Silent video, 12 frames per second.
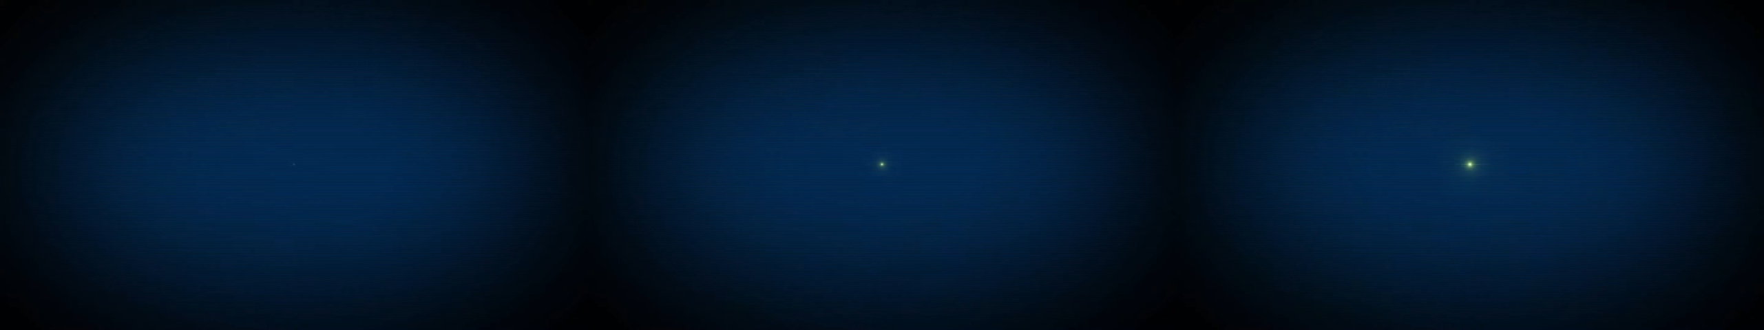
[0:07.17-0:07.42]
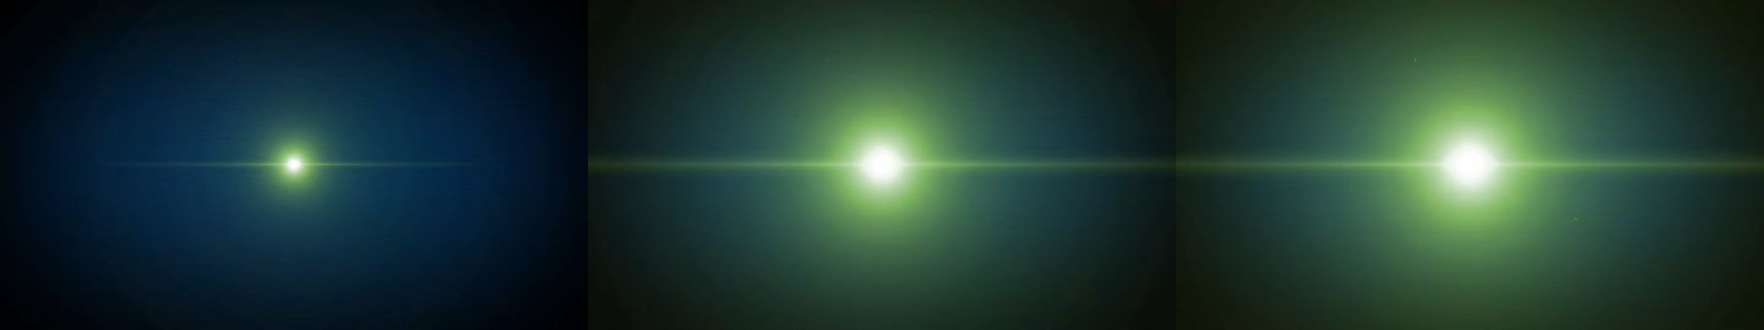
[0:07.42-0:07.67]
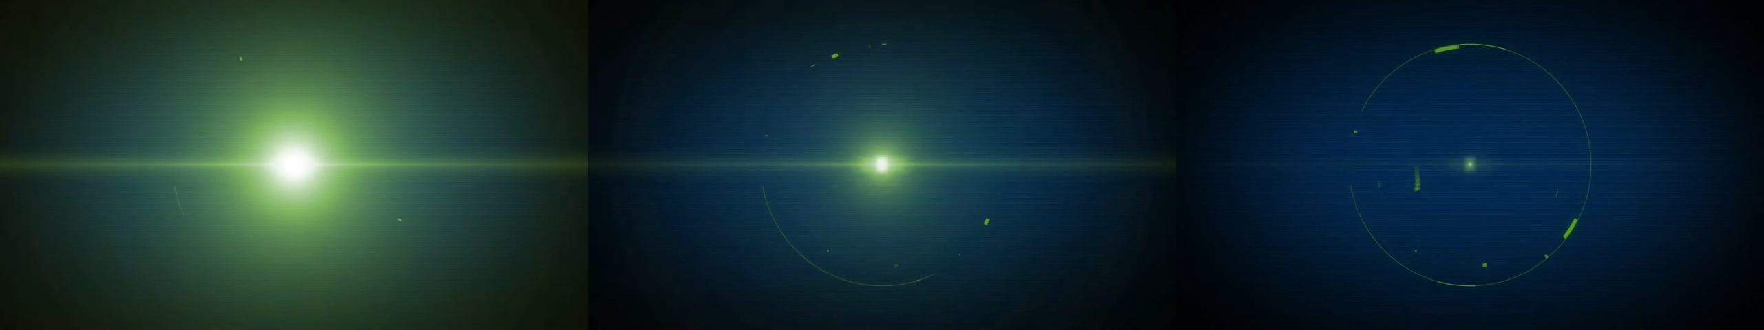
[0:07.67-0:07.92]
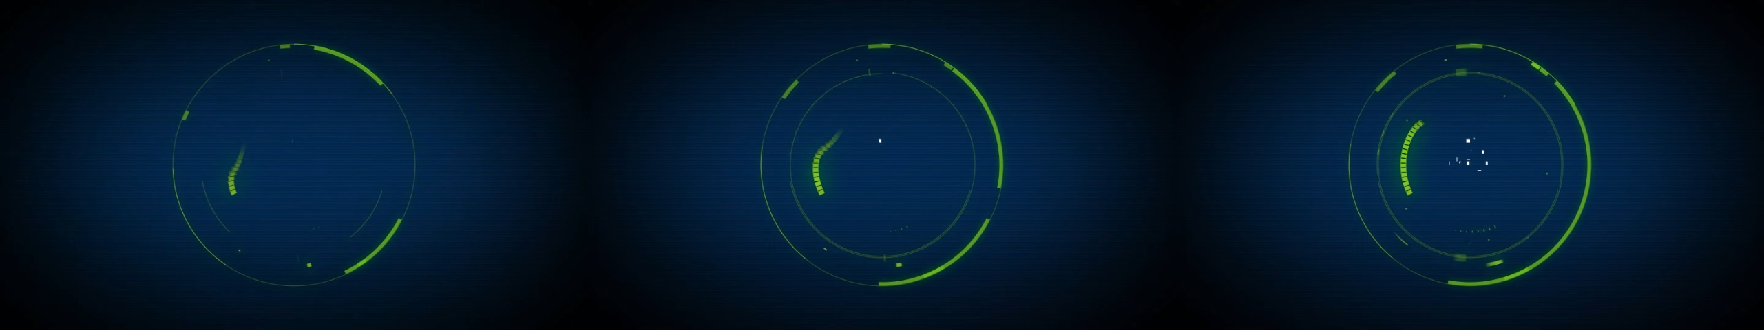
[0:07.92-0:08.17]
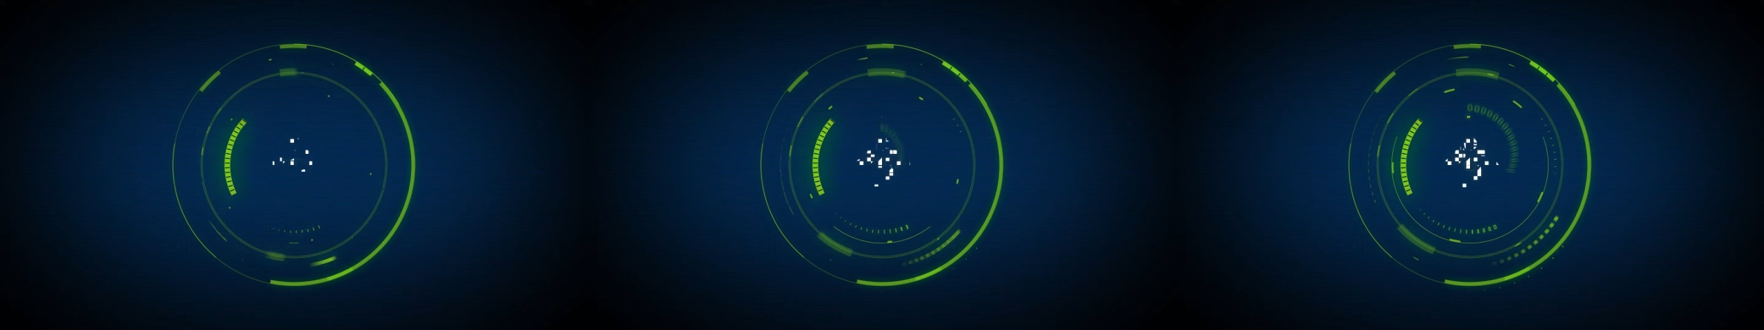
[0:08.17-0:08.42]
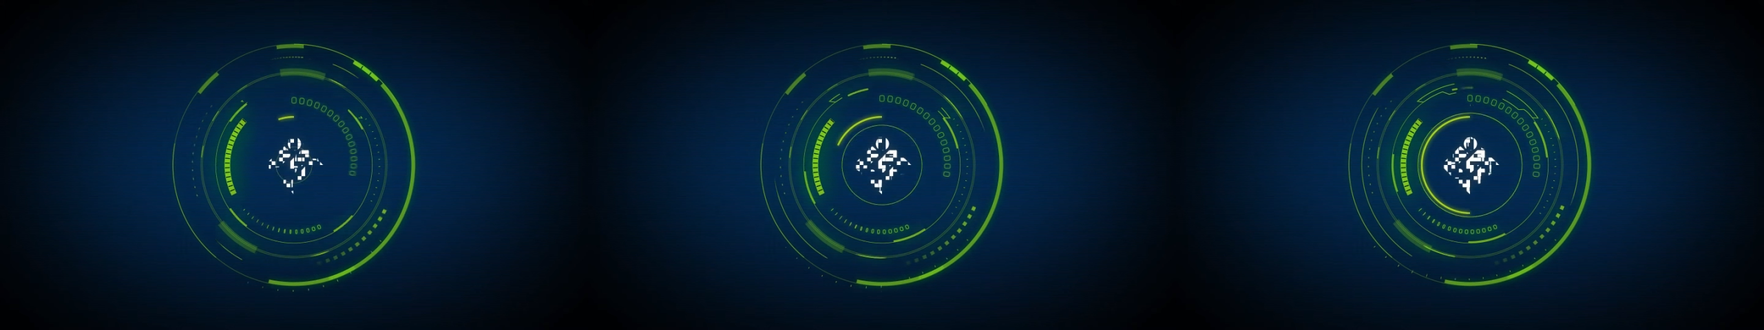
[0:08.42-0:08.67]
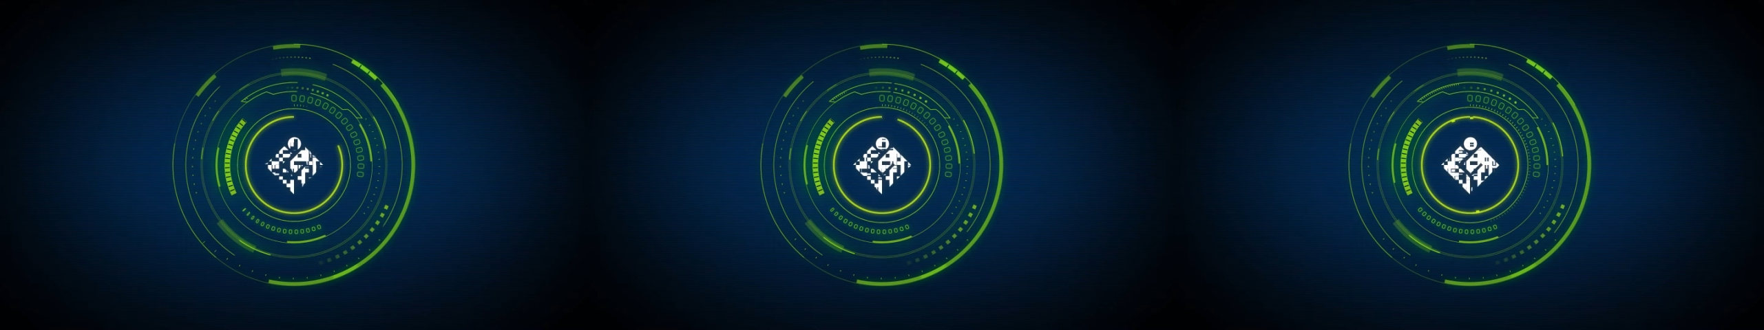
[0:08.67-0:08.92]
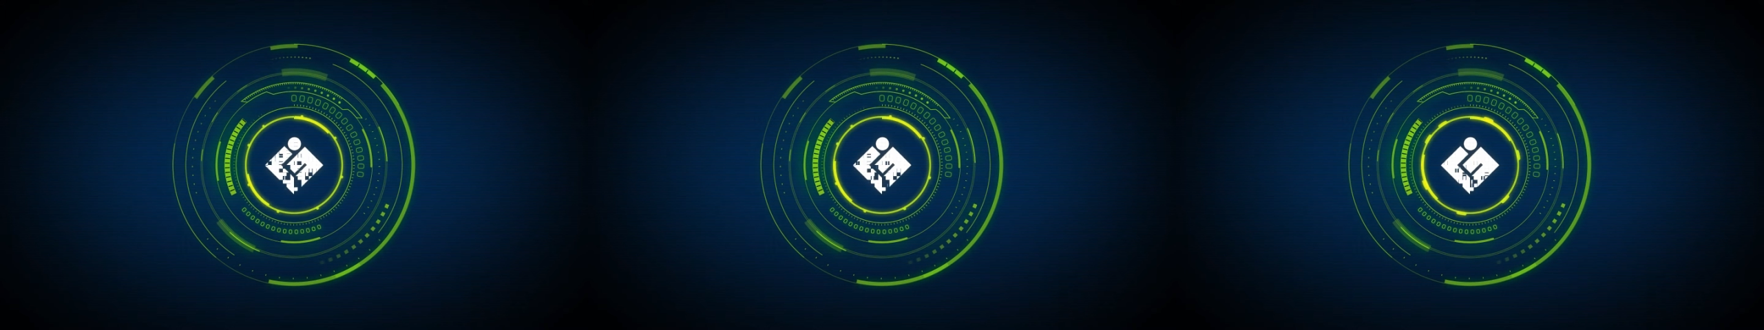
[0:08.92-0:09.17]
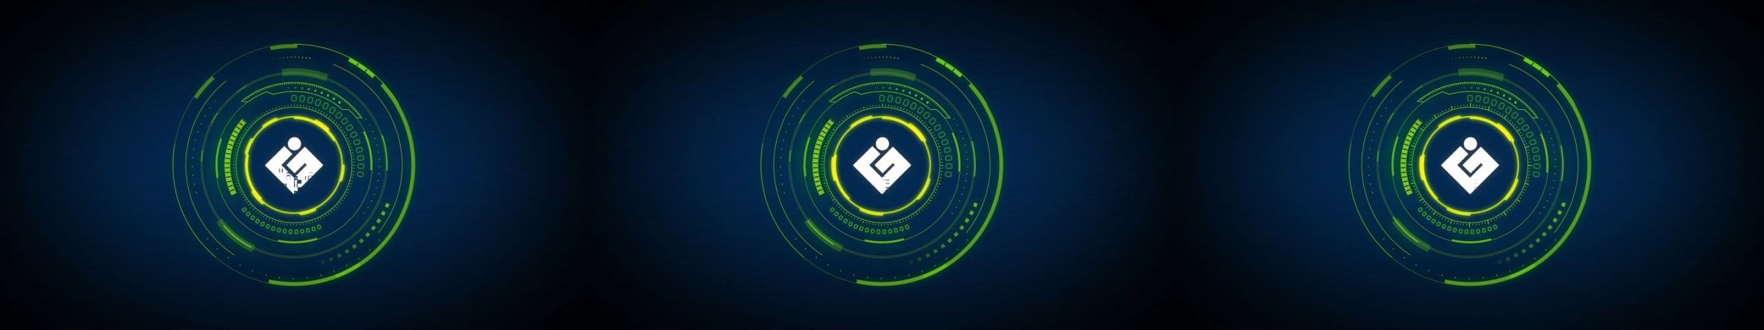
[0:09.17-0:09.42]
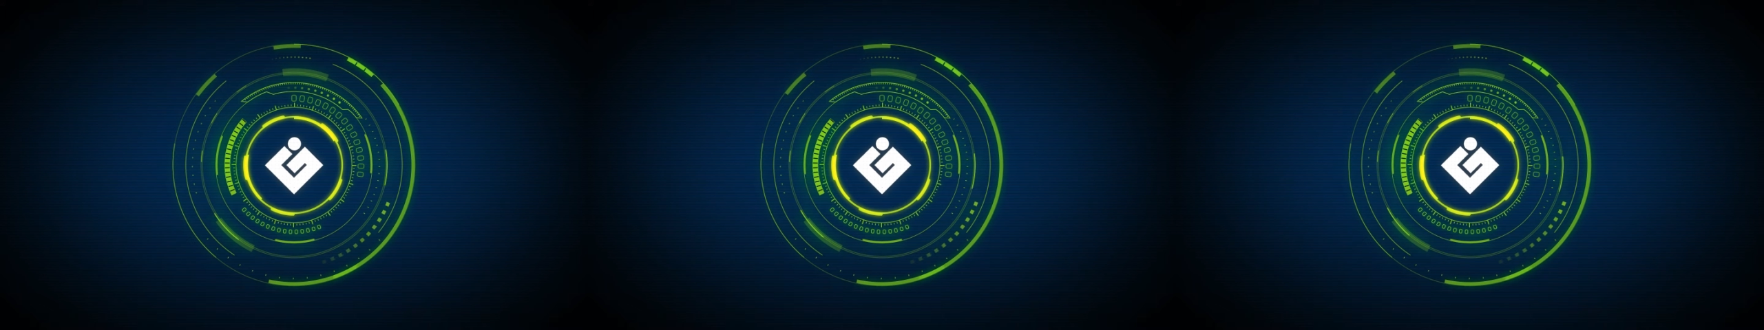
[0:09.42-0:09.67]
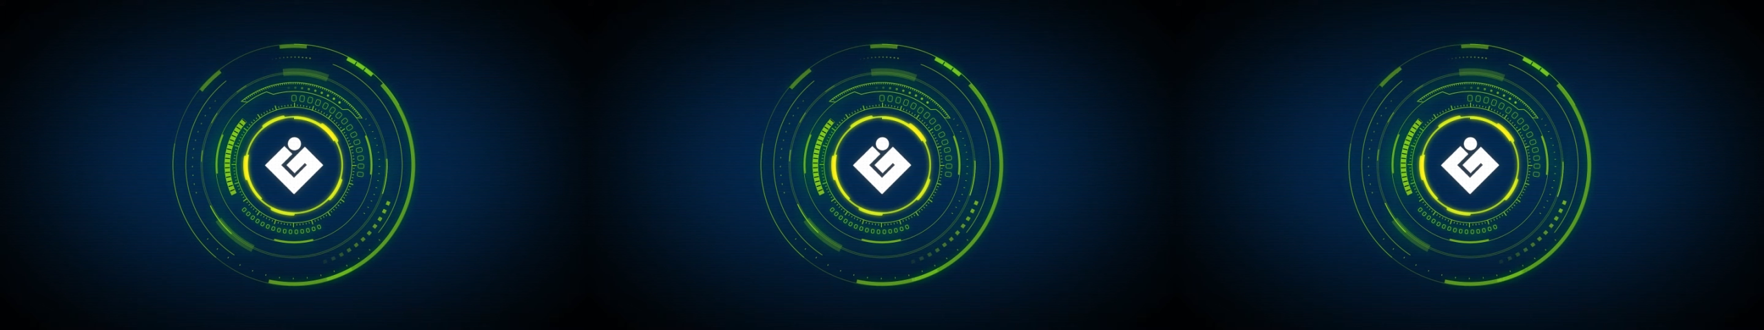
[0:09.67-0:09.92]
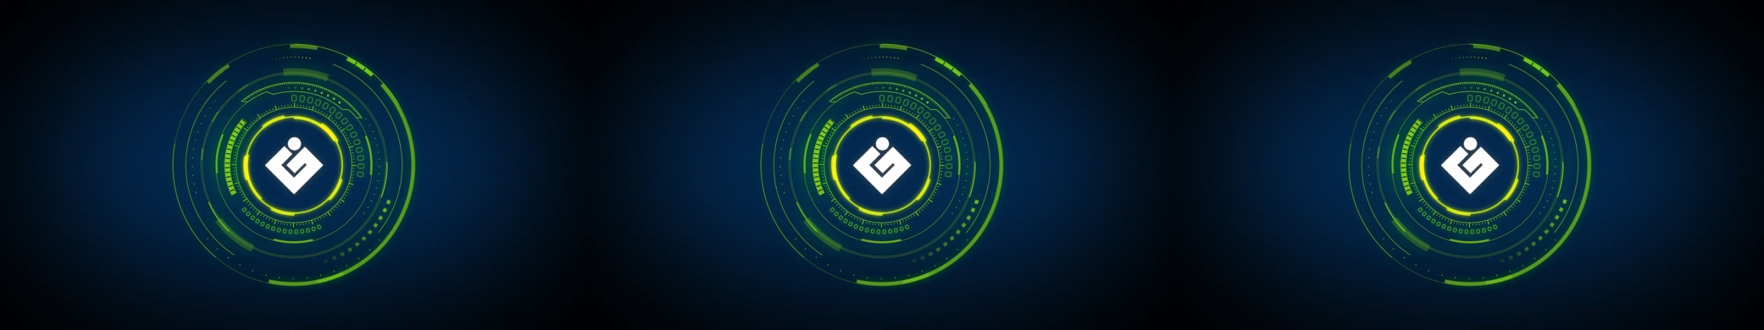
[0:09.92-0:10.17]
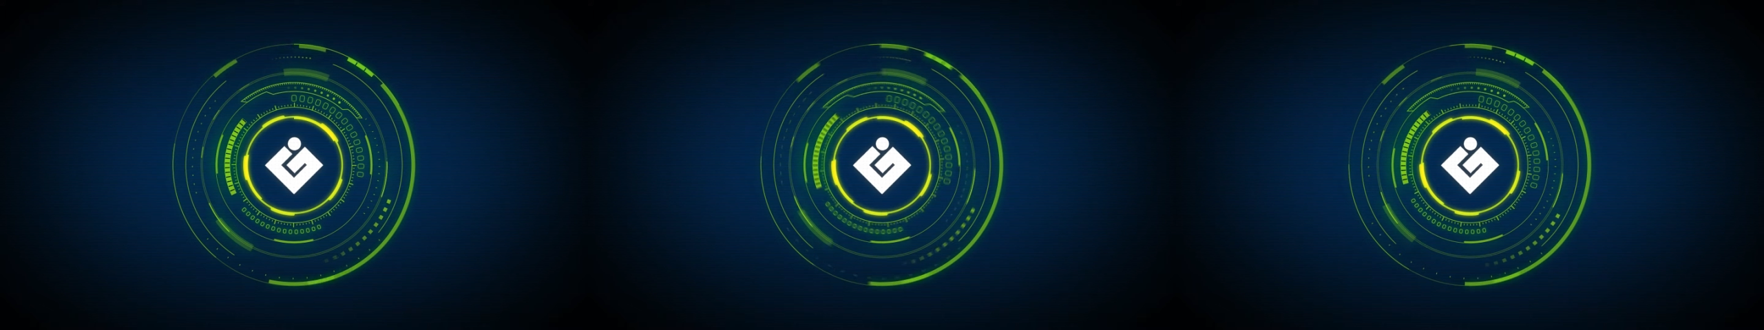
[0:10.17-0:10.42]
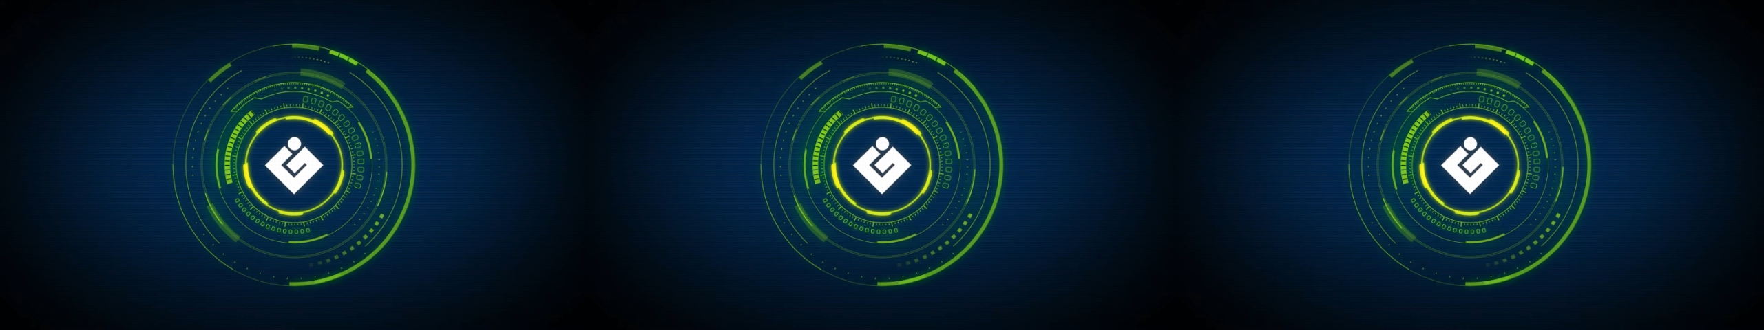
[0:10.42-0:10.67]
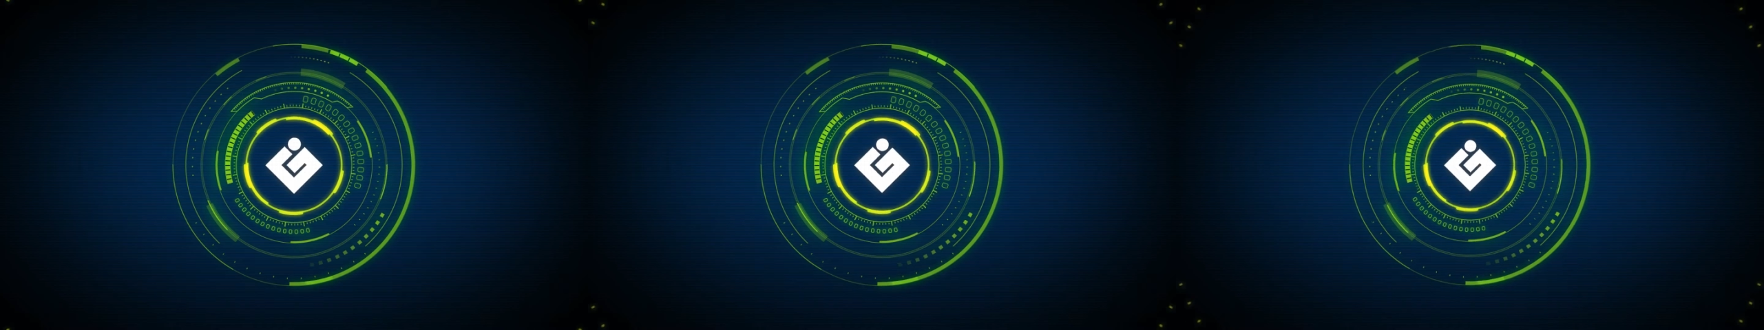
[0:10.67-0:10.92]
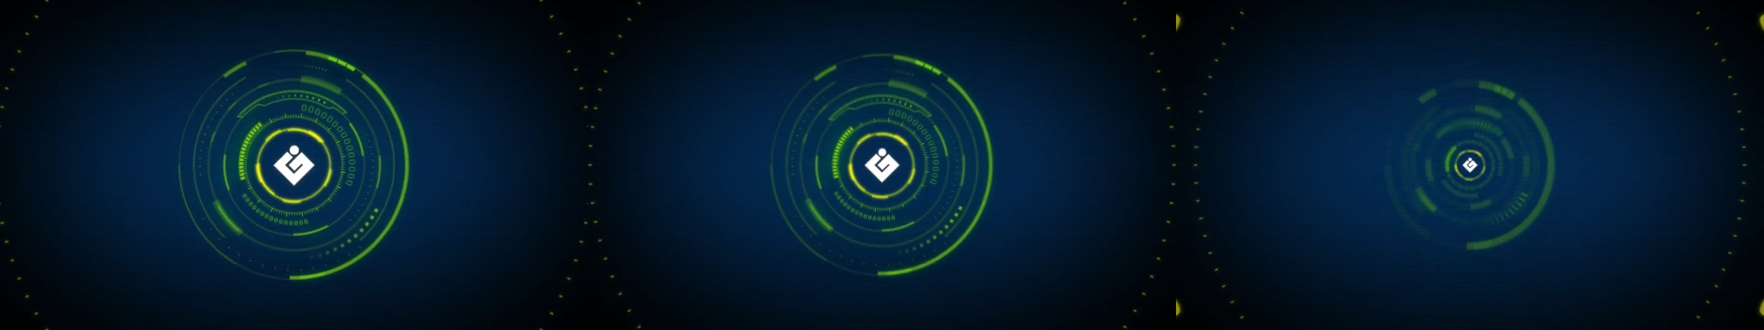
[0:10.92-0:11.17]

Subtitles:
[unreadable: no face in view]